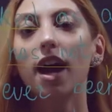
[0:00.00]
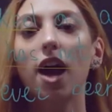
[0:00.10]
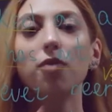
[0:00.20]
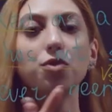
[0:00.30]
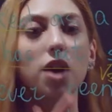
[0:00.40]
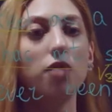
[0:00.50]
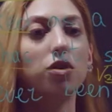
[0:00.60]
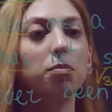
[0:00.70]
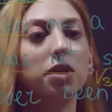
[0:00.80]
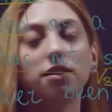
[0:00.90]
Have you
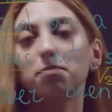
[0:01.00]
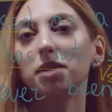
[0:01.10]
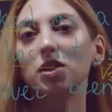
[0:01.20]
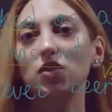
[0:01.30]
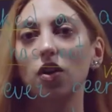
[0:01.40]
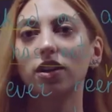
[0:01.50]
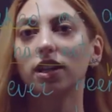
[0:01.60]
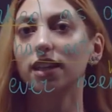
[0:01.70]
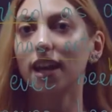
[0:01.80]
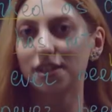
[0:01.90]
ever been in Picsart
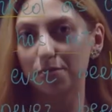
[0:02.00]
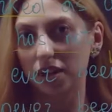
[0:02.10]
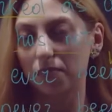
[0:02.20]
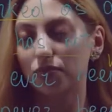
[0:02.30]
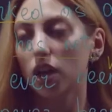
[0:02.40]
Academy?